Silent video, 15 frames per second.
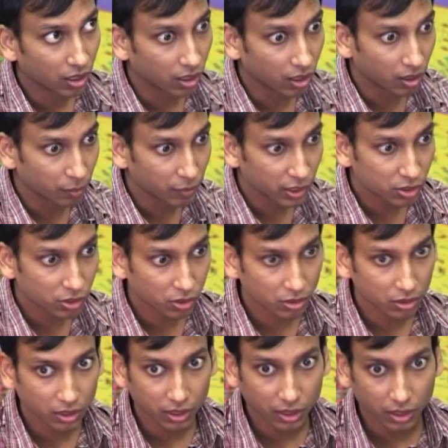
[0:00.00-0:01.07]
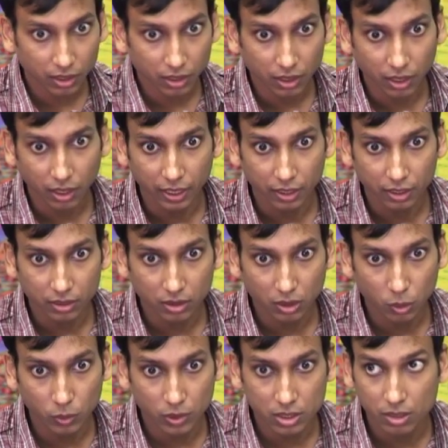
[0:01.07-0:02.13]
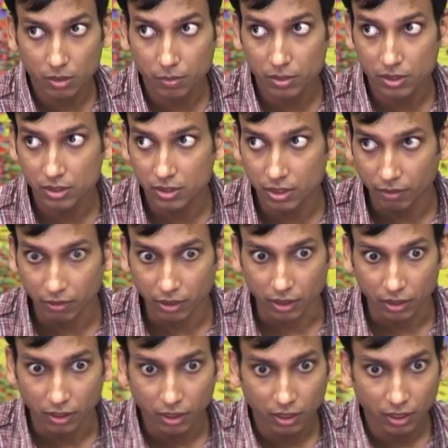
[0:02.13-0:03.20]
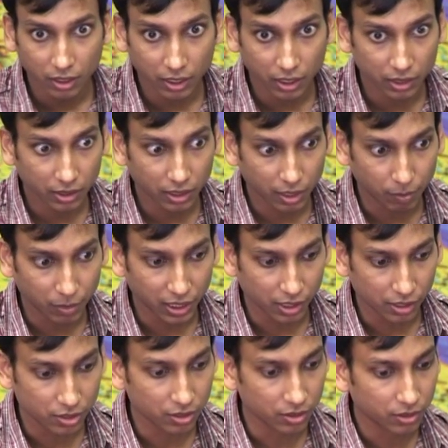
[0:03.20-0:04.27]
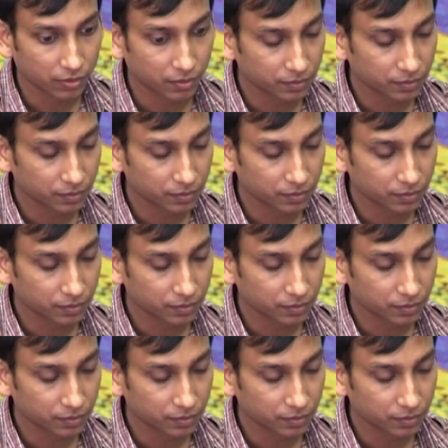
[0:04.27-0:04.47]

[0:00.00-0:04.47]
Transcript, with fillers: Uh, make sure they enter the quiz number 7 in the application.